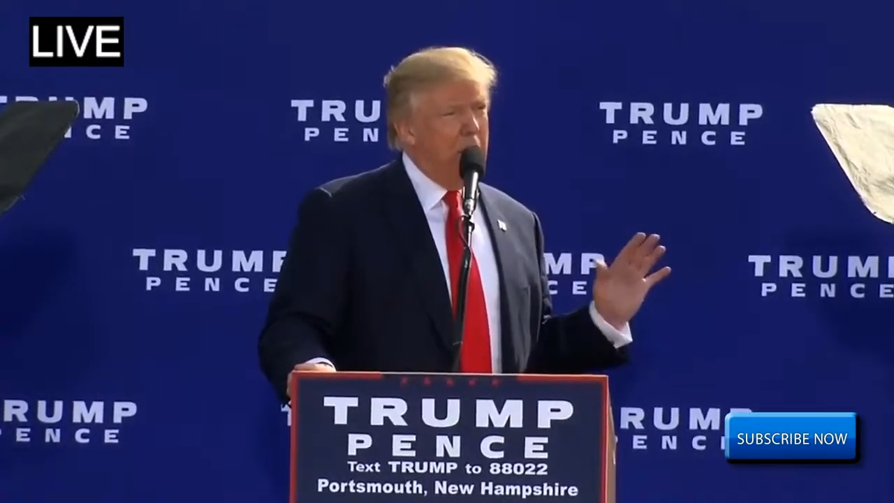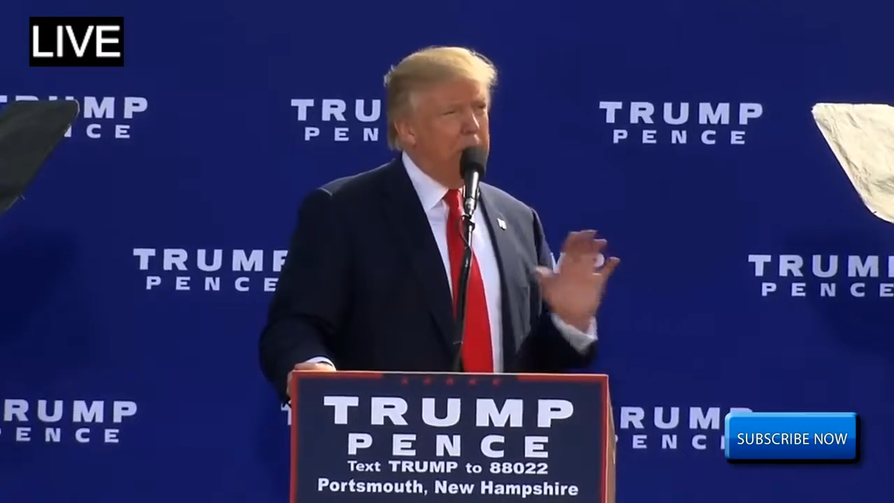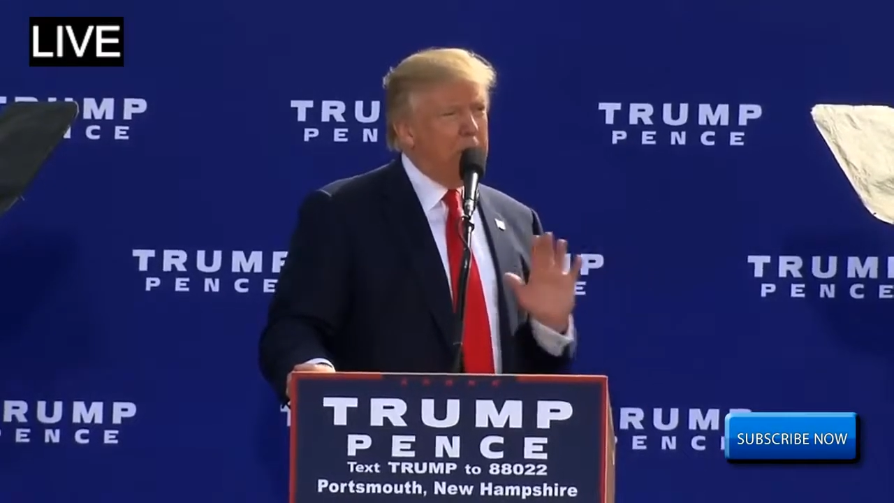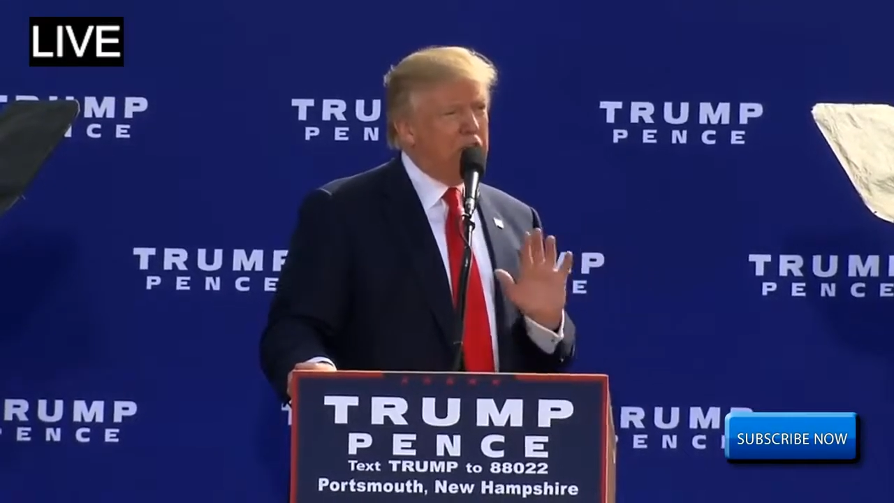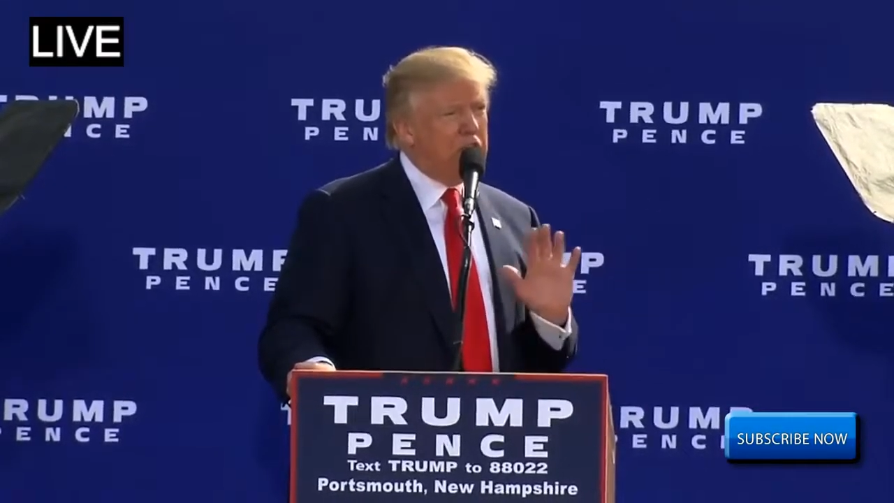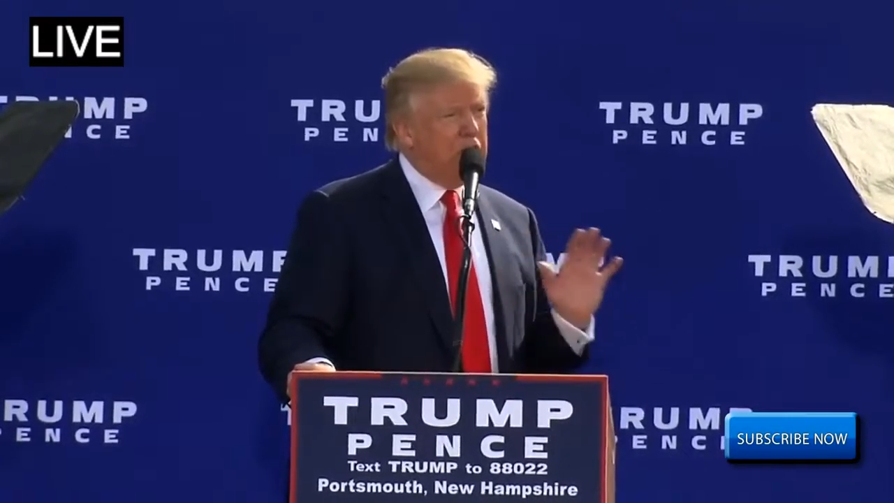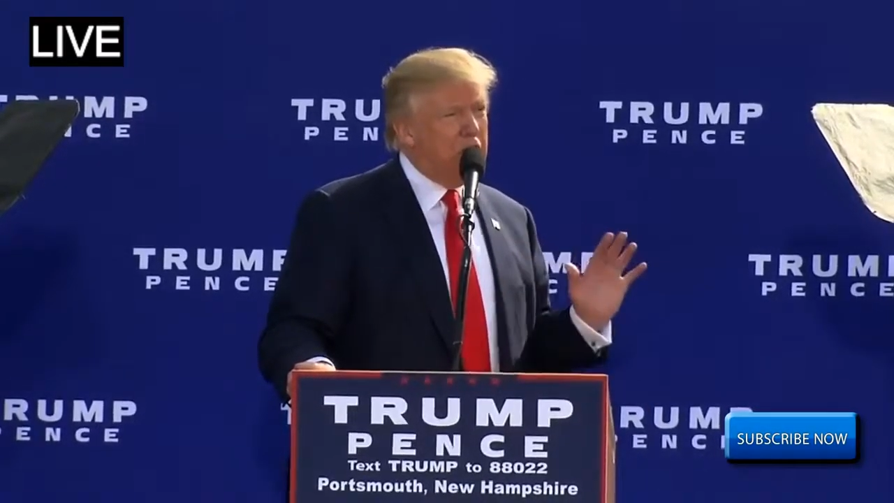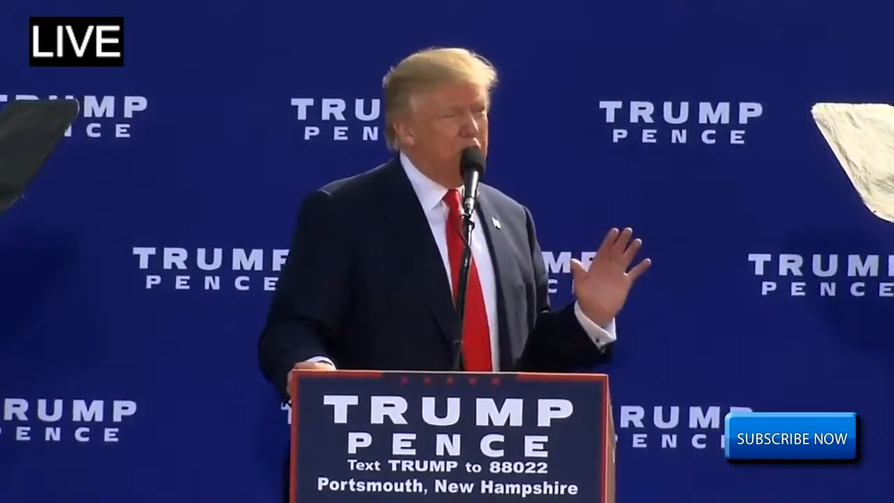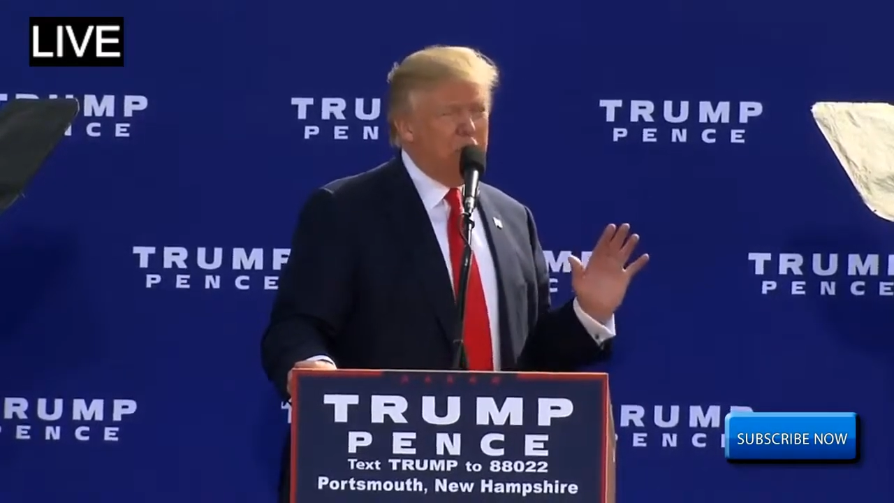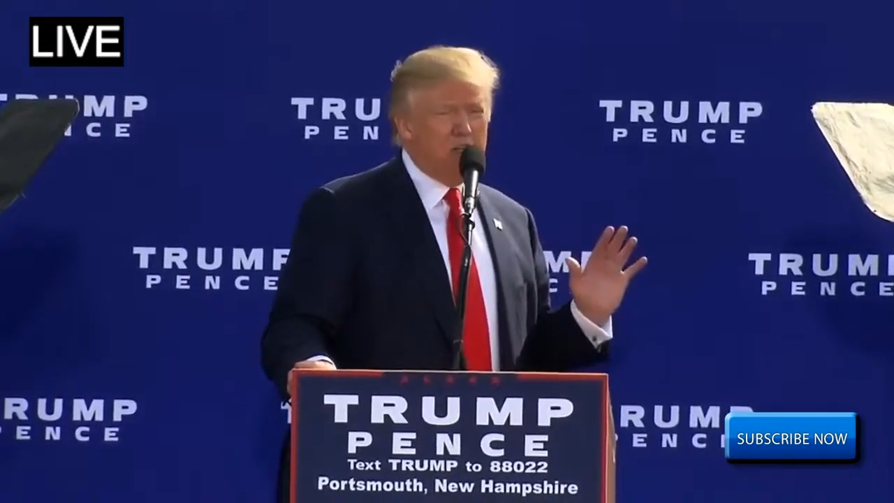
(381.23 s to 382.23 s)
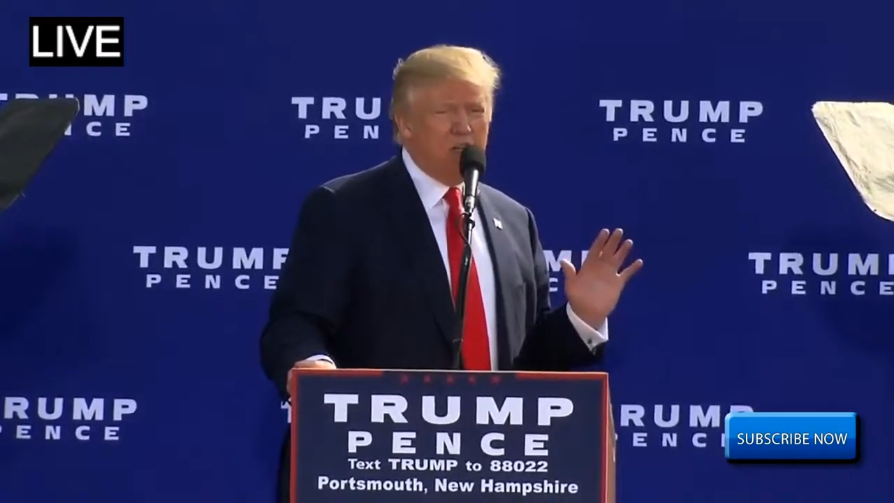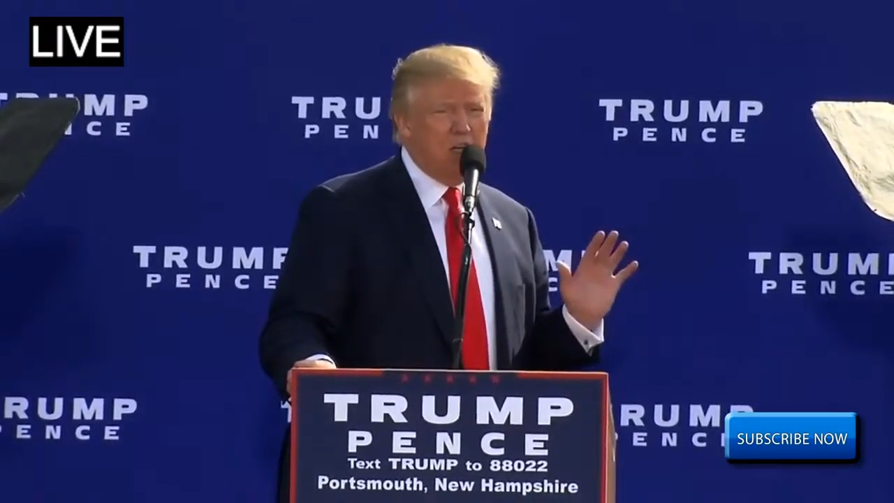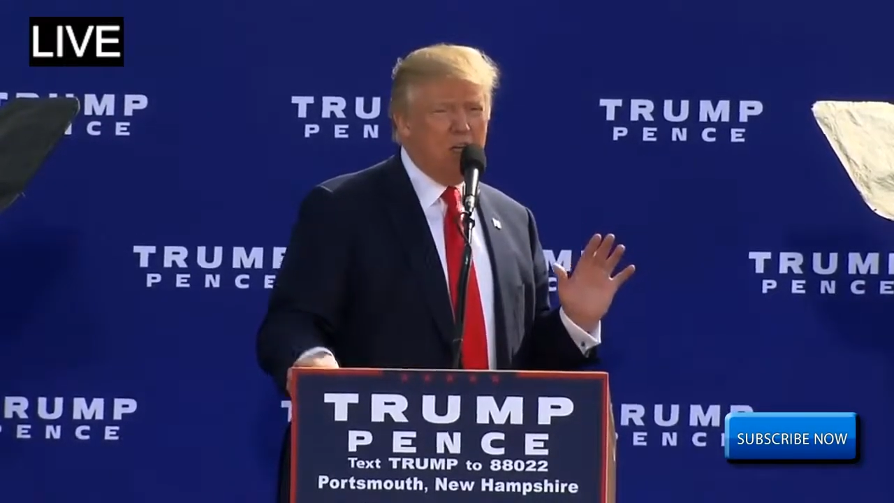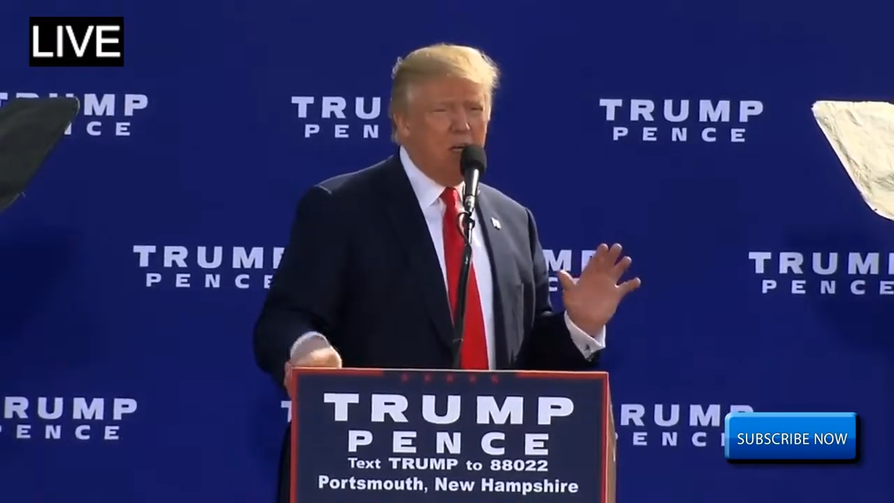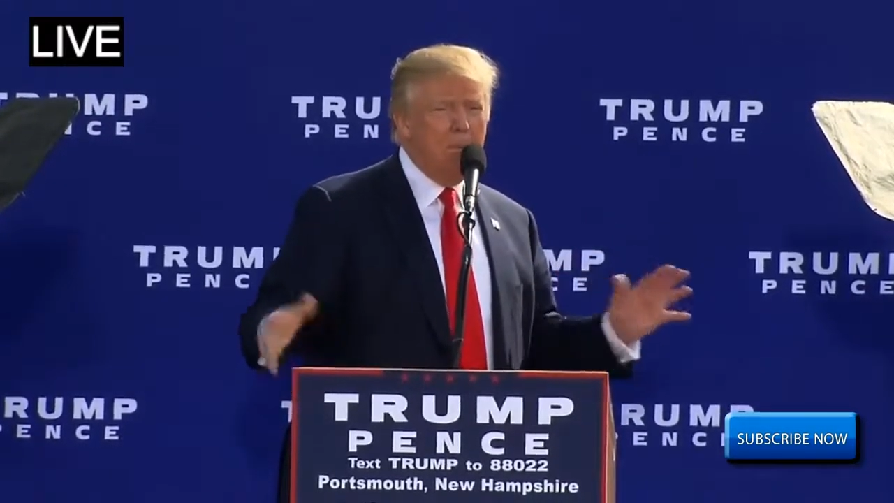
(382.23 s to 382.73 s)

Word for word: are mysteriously